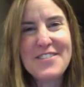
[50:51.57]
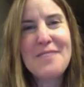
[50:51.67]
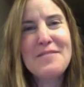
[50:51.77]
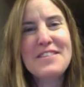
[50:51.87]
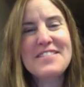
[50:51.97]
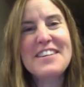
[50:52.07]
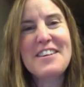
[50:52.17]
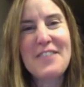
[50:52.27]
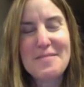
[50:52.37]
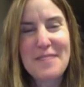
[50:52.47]
so I'm just going to
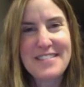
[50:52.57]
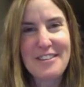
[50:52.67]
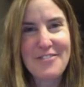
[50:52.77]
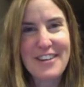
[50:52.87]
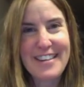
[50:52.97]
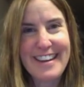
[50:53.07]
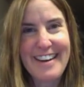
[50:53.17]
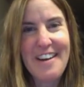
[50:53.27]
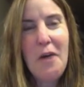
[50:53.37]
correct myself right there.